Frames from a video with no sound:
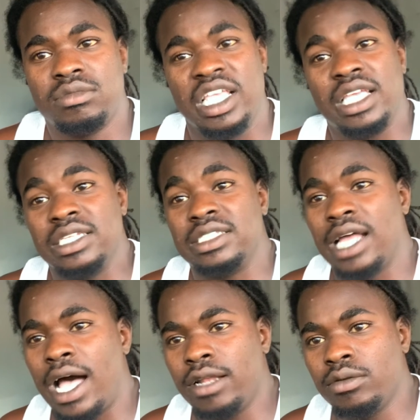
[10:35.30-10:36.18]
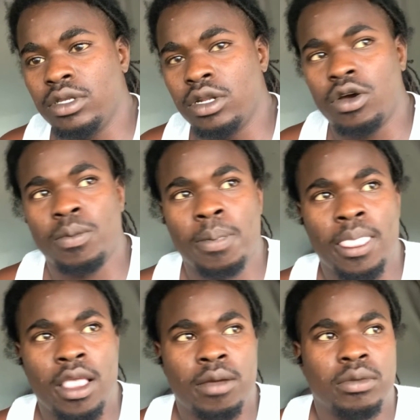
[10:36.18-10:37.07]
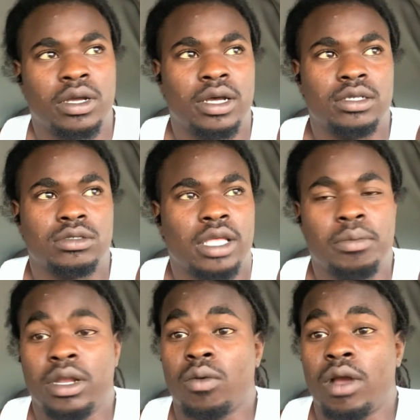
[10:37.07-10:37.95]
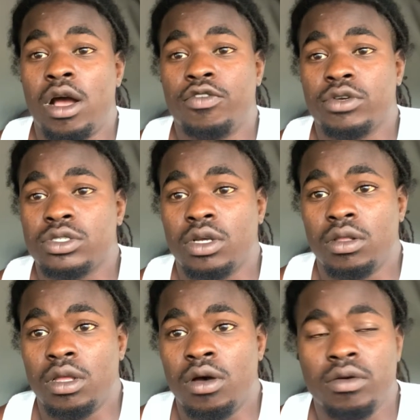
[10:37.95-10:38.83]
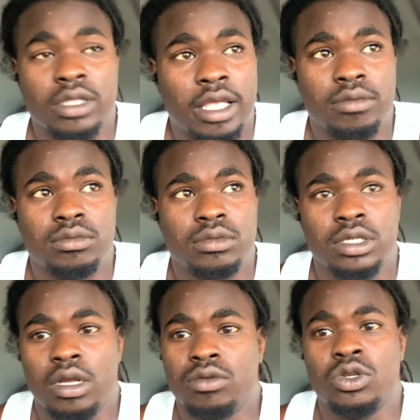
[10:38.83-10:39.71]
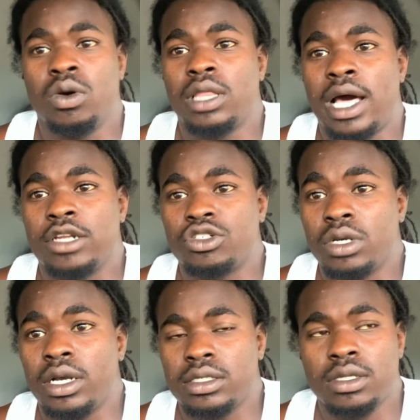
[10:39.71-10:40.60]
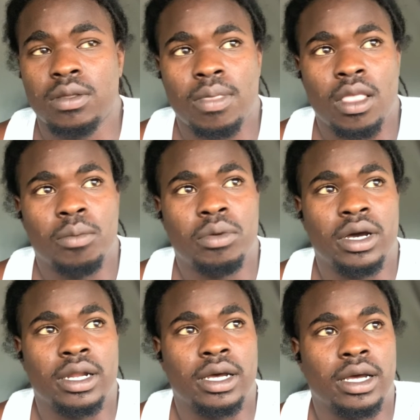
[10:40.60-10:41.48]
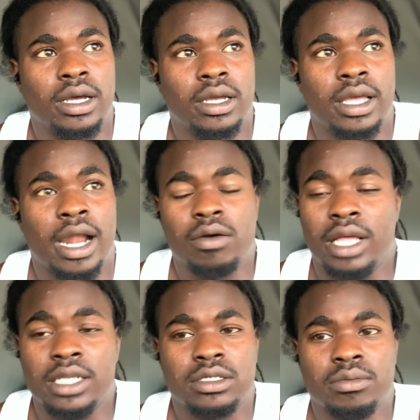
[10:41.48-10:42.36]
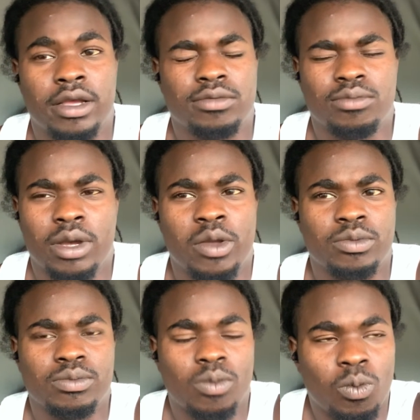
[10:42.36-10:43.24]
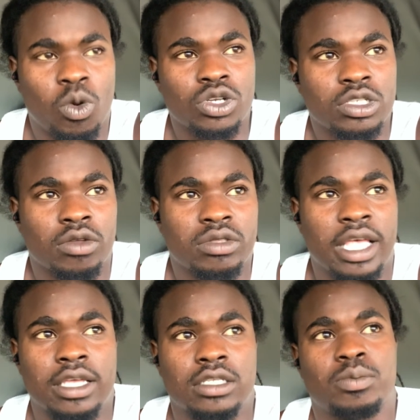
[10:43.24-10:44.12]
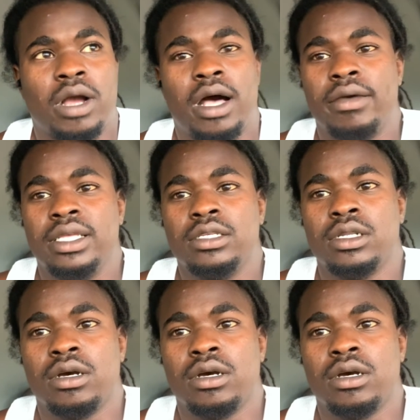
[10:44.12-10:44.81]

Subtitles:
think it's not, because they've been around for so long and they do a lot of trucks, but and I would like to more so think it's probably